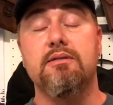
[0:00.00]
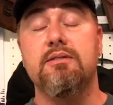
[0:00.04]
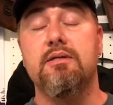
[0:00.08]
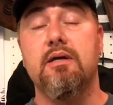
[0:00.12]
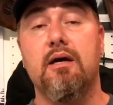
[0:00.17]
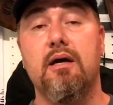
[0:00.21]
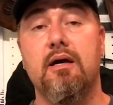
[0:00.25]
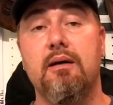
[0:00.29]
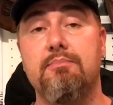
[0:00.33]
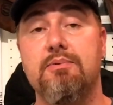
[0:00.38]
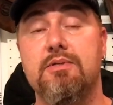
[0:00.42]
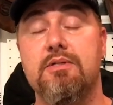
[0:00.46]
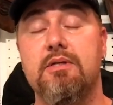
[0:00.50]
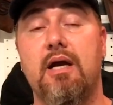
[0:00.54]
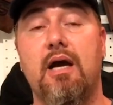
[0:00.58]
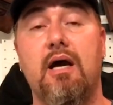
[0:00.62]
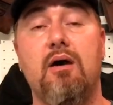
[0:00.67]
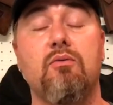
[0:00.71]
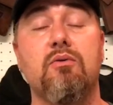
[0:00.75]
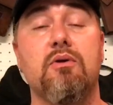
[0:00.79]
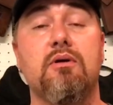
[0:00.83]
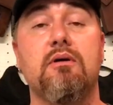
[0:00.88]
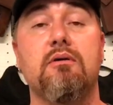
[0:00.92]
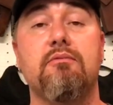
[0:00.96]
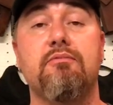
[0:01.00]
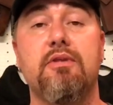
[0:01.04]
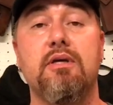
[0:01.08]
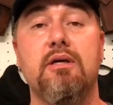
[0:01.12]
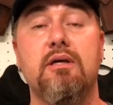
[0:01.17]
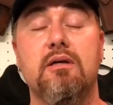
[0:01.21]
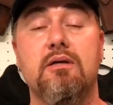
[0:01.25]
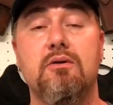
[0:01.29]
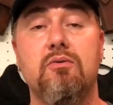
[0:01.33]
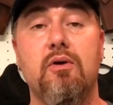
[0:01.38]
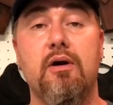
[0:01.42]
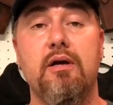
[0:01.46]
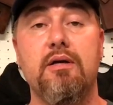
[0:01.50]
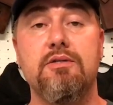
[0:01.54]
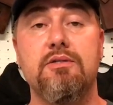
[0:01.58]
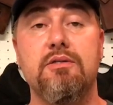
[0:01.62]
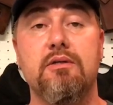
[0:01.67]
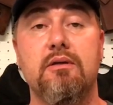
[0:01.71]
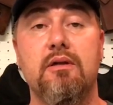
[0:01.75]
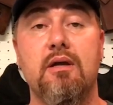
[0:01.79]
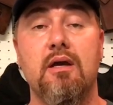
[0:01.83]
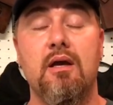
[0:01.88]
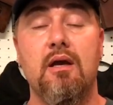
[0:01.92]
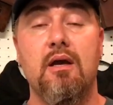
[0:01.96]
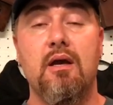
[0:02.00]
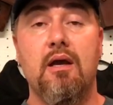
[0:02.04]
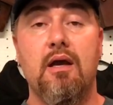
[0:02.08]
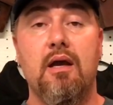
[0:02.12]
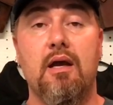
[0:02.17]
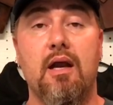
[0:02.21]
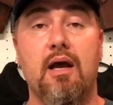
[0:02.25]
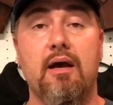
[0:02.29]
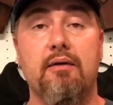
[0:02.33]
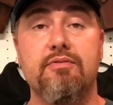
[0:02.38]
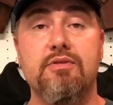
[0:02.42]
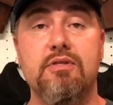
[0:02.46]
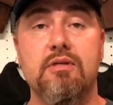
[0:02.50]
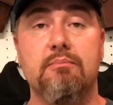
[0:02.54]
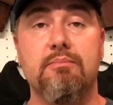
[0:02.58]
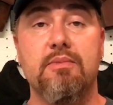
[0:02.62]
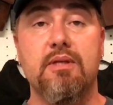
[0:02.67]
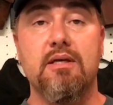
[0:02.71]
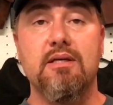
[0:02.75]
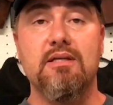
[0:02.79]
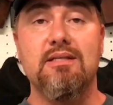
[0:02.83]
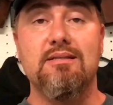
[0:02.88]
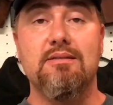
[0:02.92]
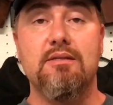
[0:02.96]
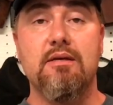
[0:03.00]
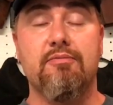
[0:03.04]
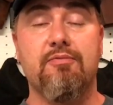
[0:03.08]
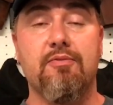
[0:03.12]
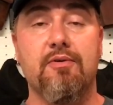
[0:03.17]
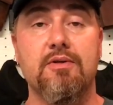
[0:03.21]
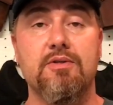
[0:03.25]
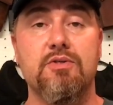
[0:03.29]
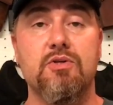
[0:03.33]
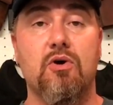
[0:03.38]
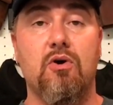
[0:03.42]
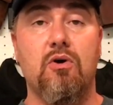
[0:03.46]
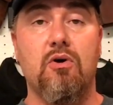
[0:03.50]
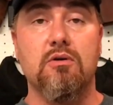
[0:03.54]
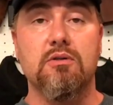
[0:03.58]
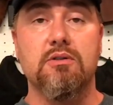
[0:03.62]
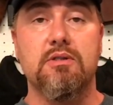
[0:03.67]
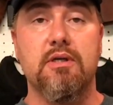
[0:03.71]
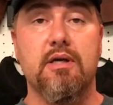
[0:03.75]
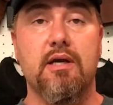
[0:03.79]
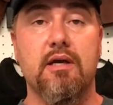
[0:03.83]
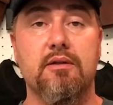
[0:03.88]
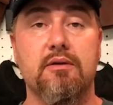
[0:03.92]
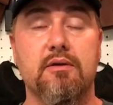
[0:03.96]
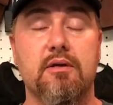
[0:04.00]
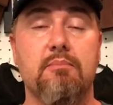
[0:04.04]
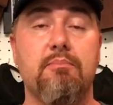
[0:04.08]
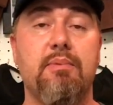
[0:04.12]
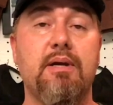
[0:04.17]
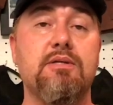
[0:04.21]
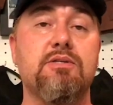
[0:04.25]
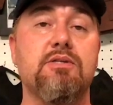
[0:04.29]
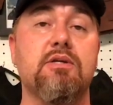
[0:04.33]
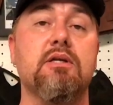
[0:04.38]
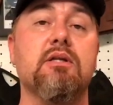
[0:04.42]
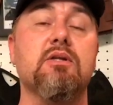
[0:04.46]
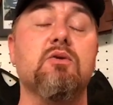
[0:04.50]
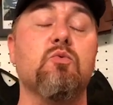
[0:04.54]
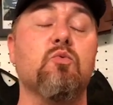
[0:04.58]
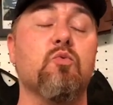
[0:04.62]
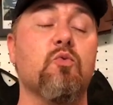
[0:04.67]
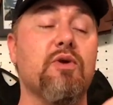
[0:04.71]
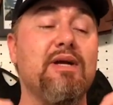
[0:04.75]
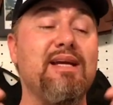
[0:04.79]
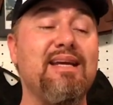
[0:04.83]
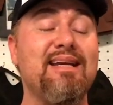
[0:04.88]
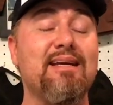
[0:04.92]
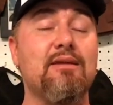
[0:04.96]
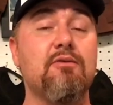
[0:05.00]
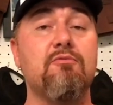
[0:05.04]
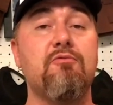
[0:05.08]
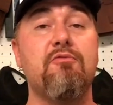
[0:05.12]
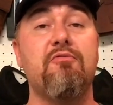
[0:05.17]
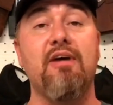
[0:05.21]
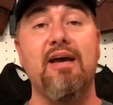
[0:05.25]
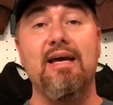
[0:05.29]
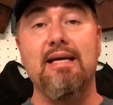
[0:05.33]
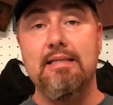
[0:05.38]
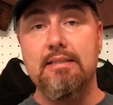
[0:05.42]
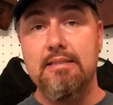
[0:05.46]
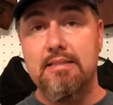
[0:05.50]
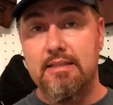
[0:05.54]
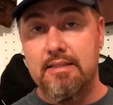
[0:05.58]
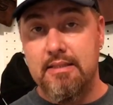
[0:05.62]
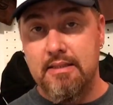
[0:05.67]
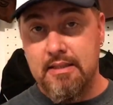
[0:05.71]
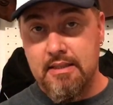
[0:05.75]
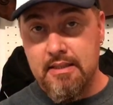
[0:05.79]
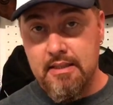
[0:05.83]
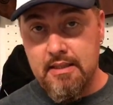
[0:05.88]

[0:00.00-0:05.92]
types out of the equation and have something different altogether and basically reinvent